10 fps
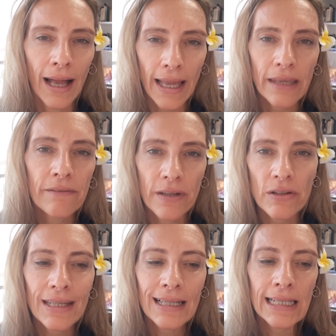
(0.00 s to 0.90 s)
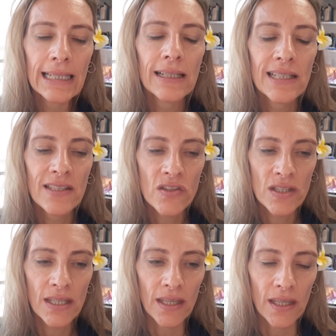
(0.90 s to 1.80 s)
I can very clearly
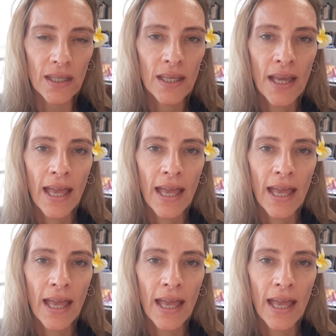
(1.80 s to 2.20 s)
see